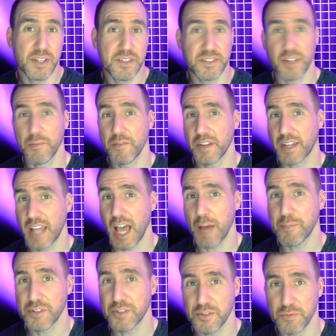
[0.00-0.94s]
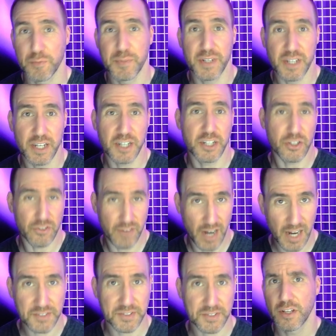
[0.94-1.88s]
some of the captions will be
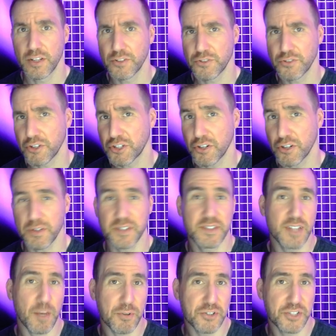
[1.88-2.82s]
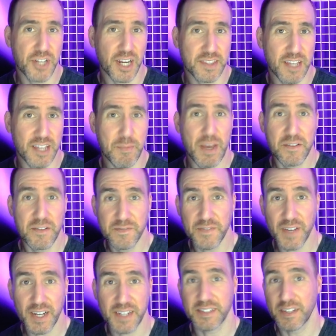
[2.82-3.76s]
incorrect, so you should always double check them and
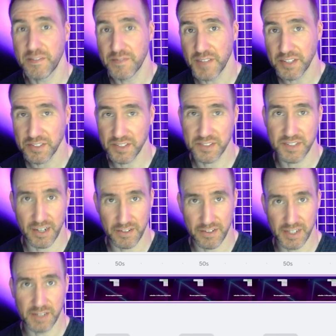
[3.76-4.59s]
fix if necessary.